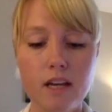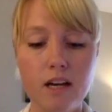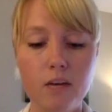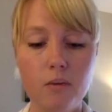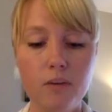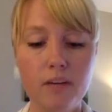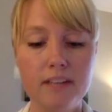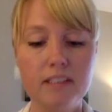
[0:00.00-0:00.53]

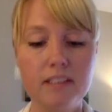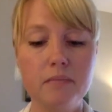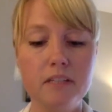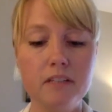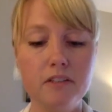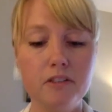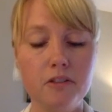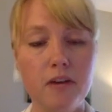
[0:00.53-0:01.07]
when I
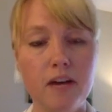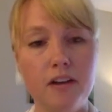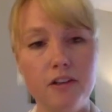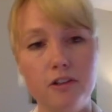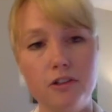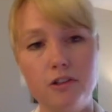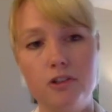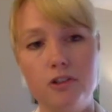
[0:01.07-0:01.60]
speak to how
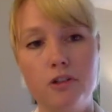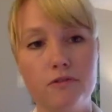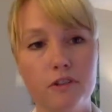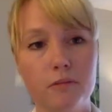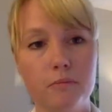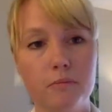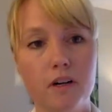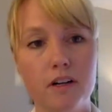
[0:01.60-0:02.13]
you should show up for
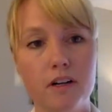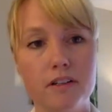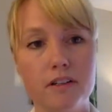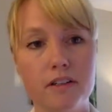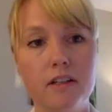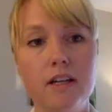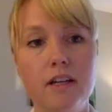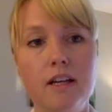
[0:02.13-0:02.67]
a
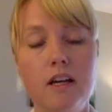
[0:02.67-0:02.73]
partner,